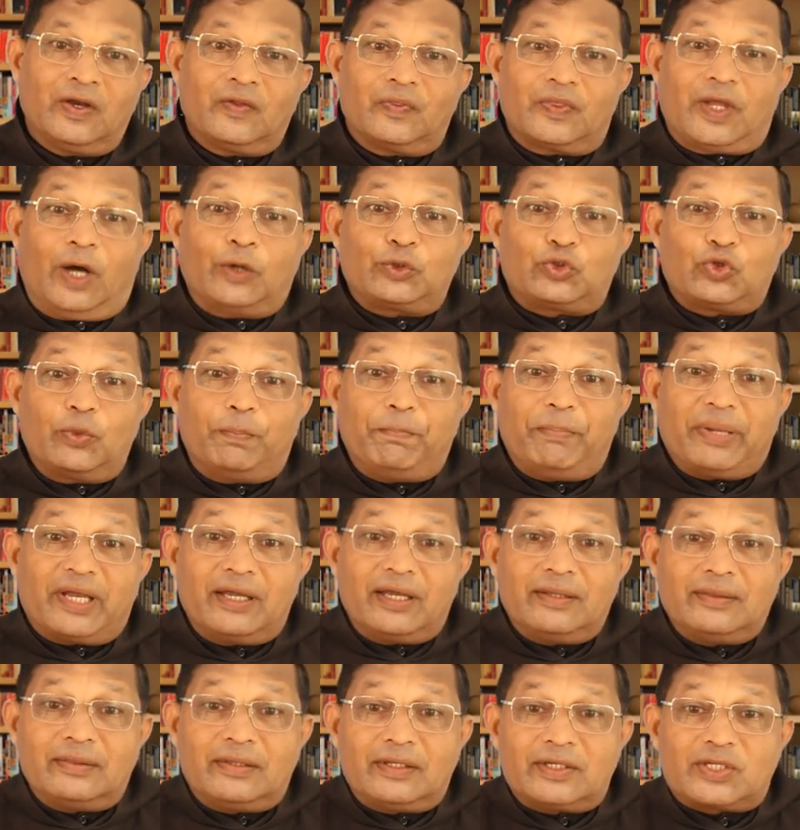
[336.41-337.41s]
Now, to
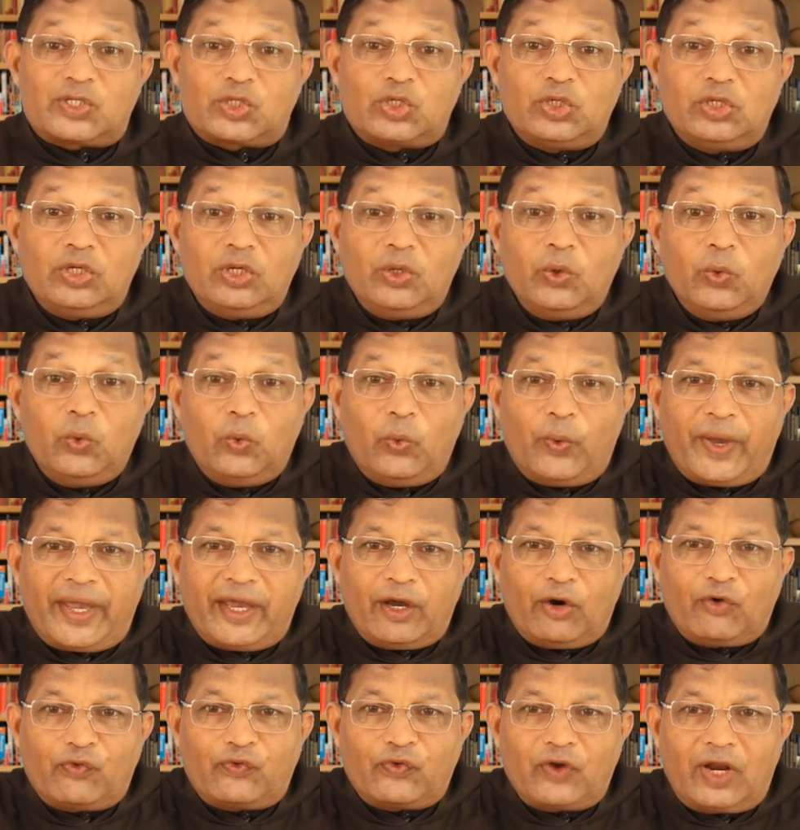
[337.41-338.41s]
begin this new way
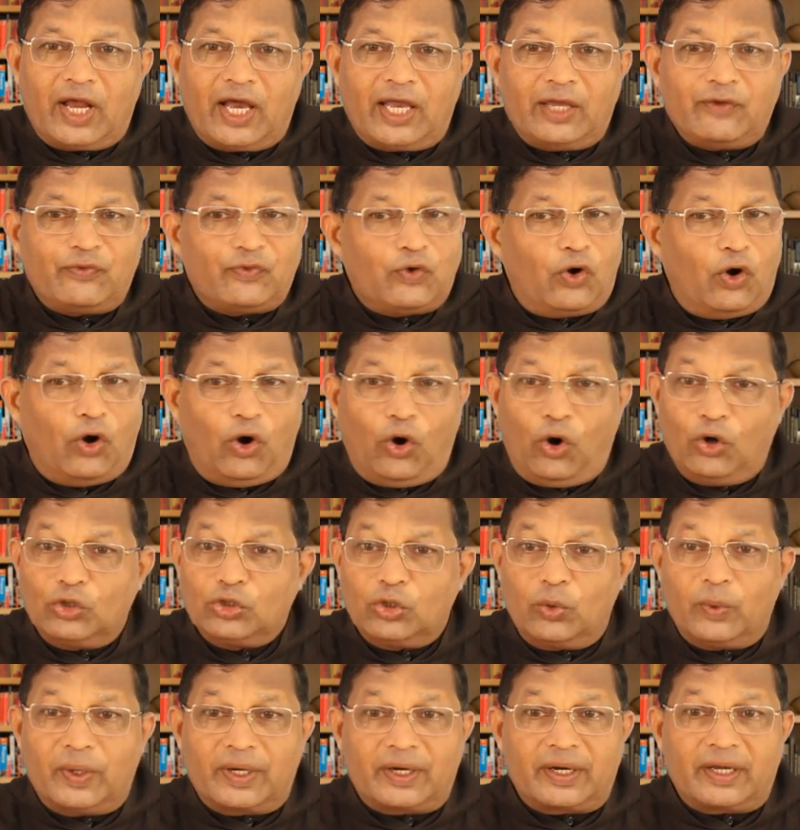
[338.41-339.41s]
of life all
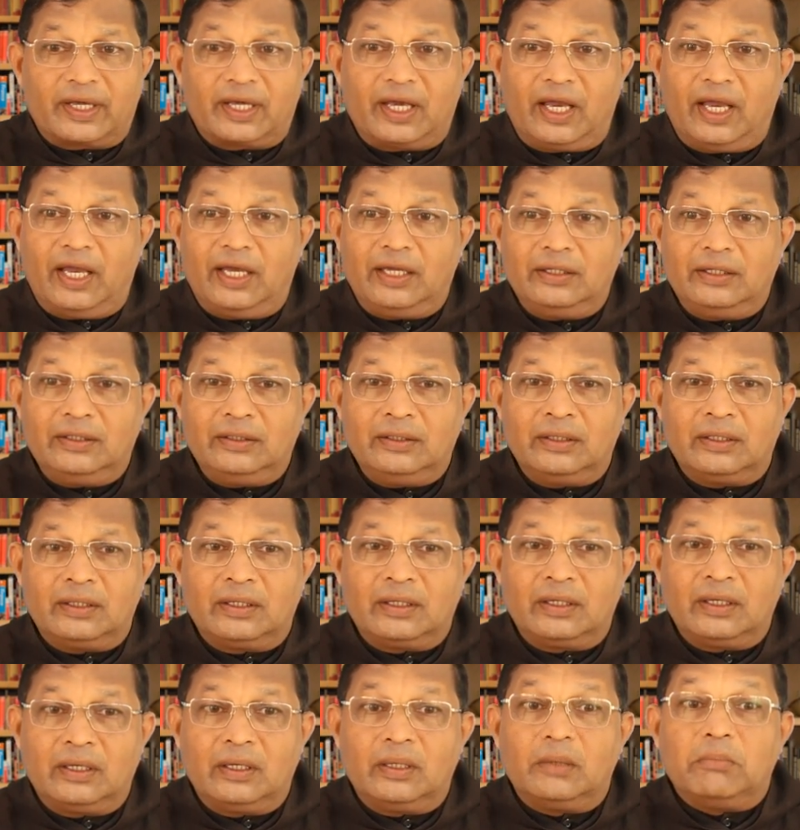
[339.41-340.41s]
over again
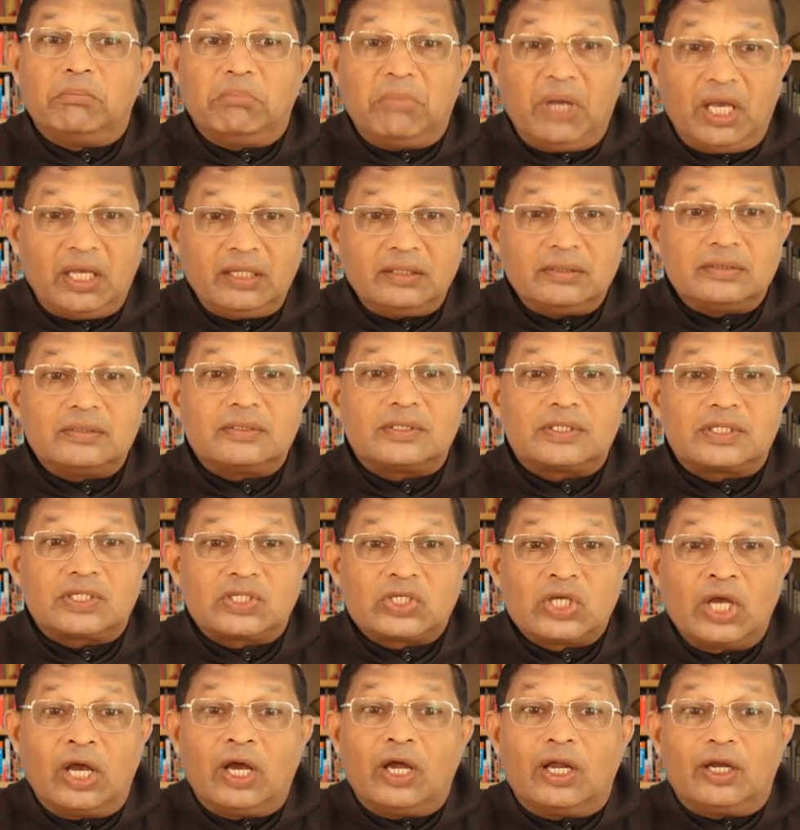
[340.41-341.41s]

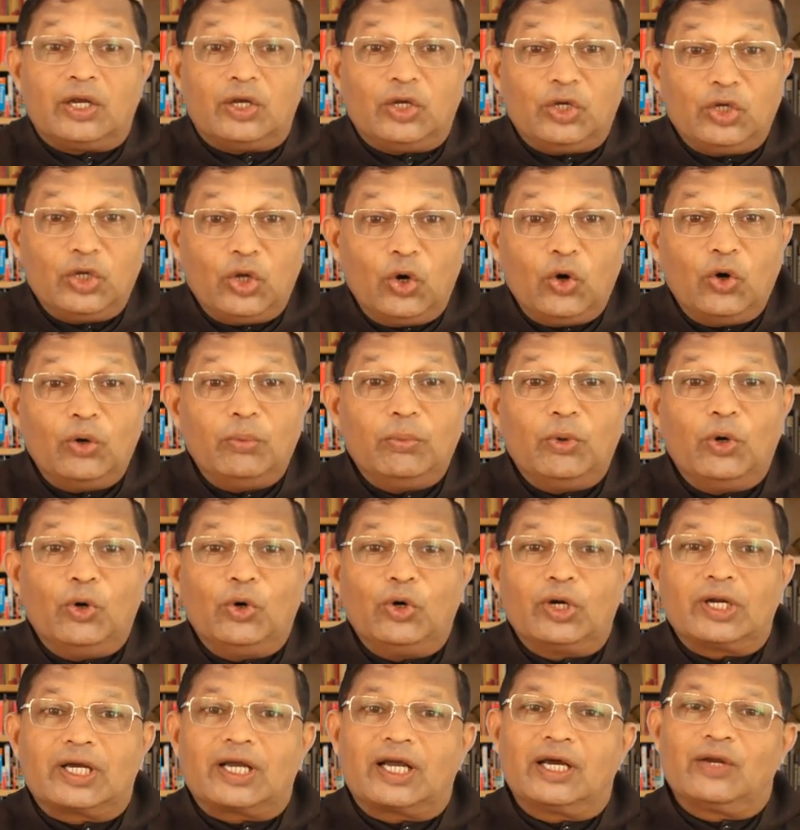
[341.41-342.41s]
means no
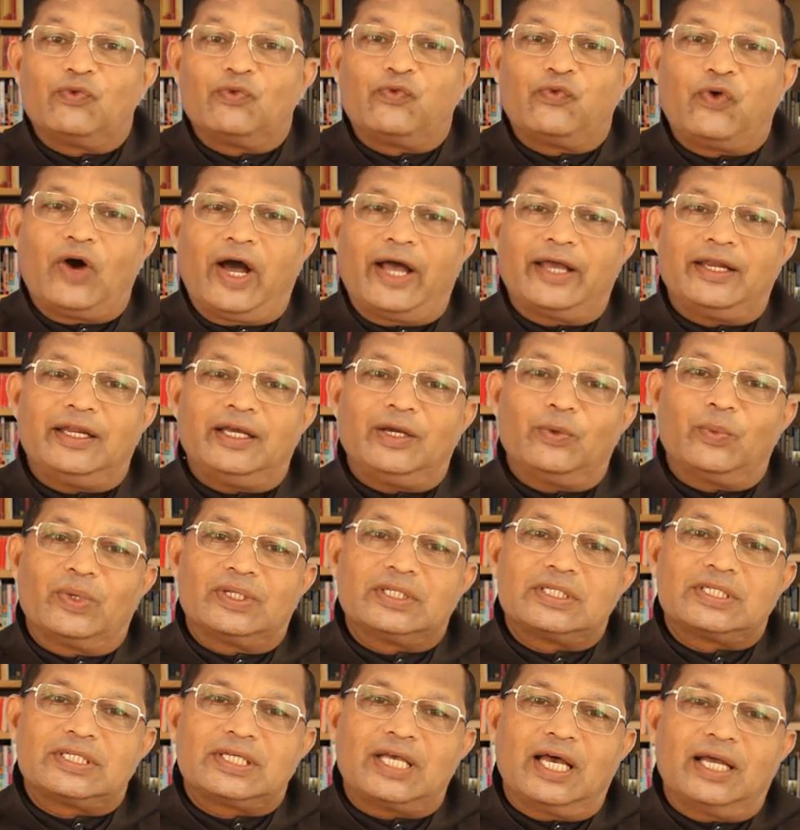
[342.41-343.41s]
more confining
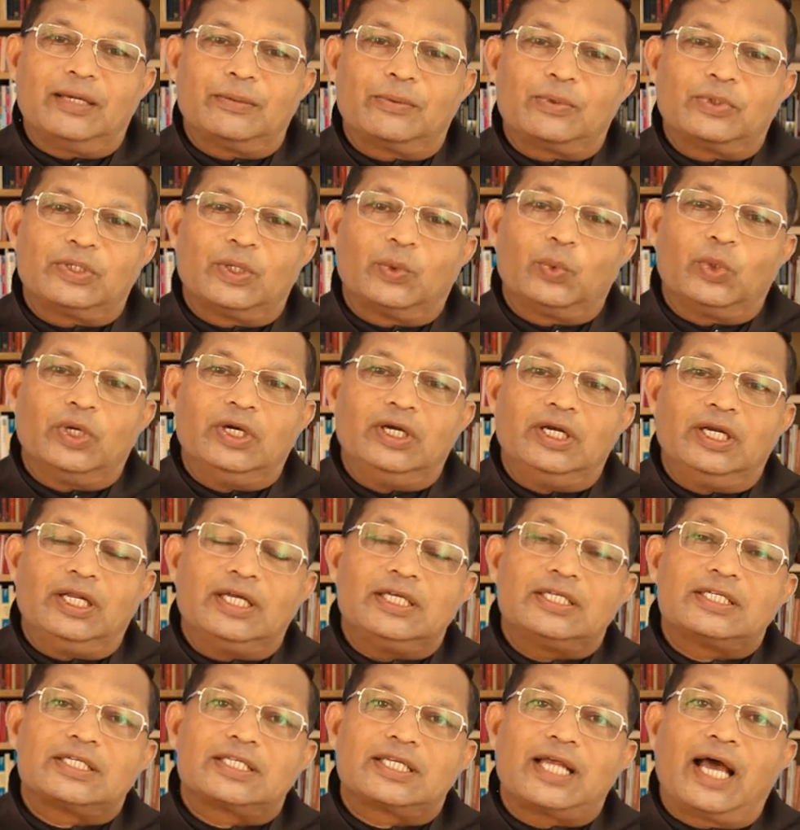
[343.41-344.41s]
oneself to the
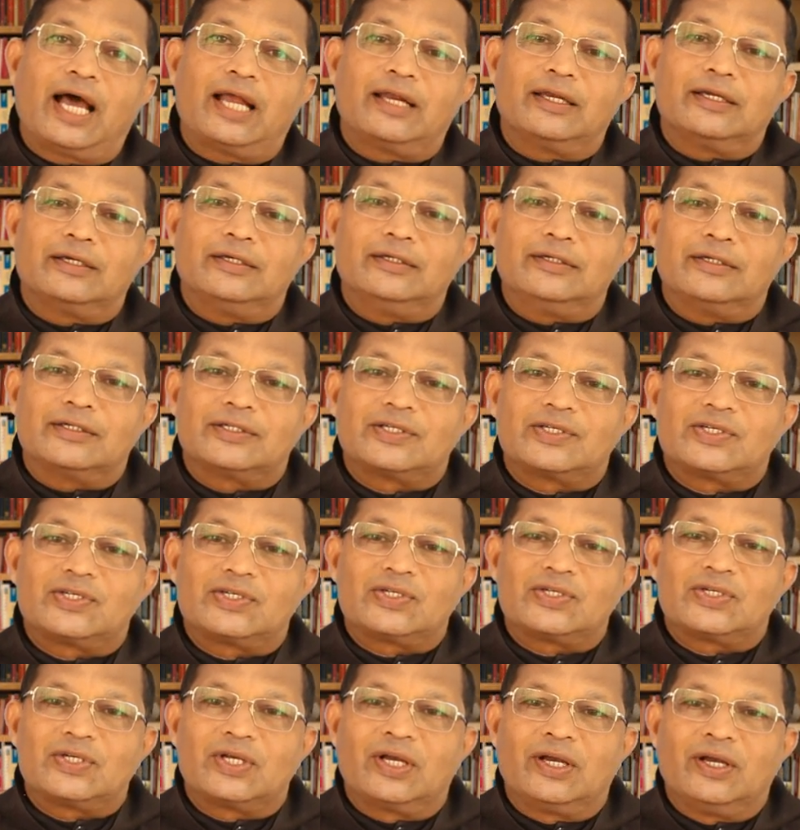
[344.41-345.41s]
worldly
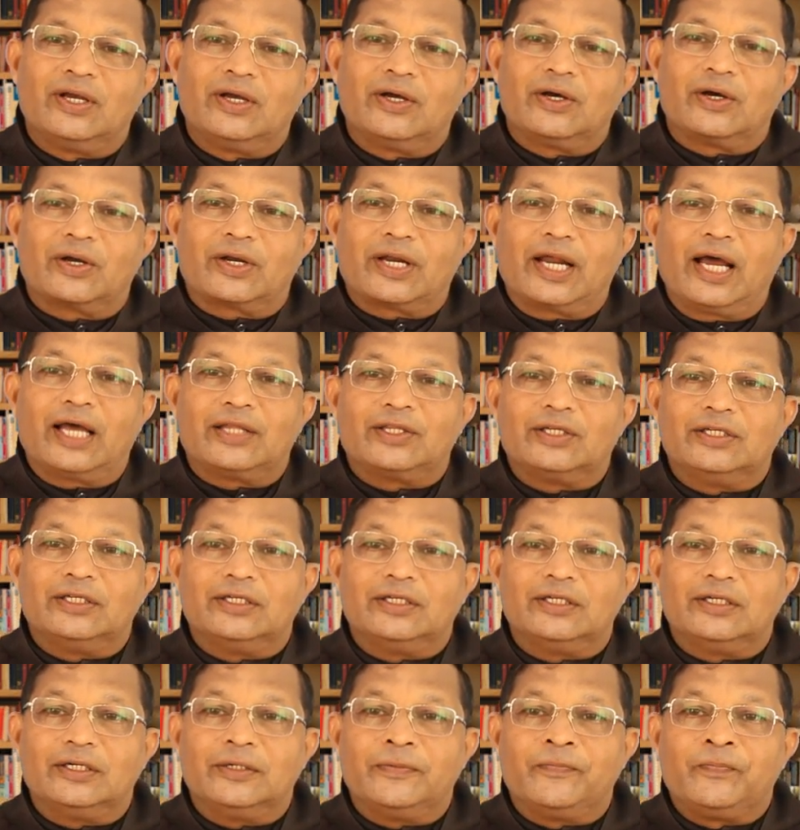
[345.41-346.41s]
standards,
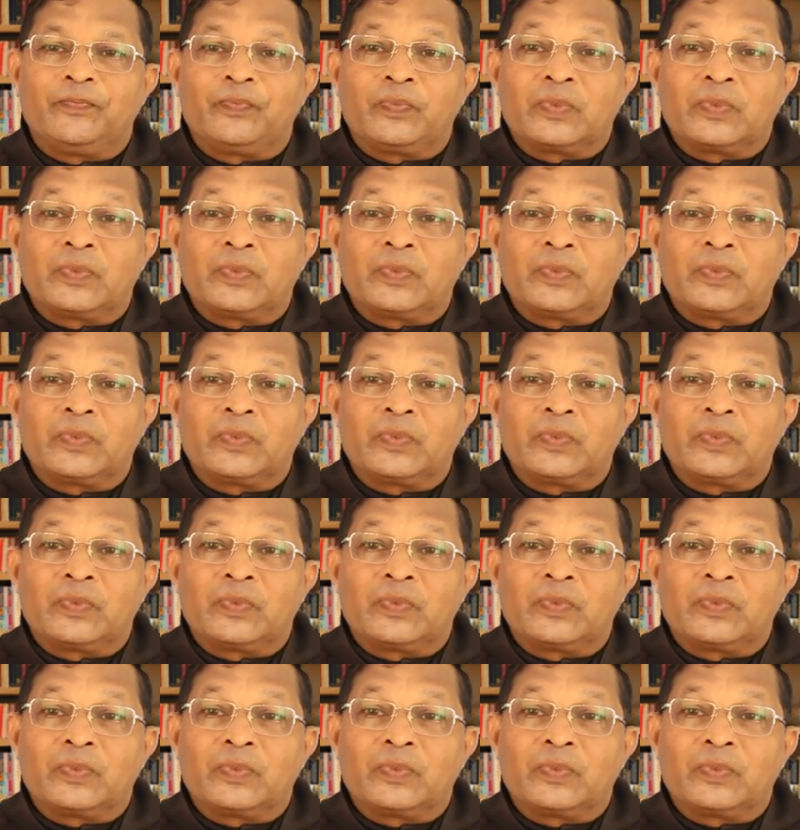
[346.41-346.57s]
rather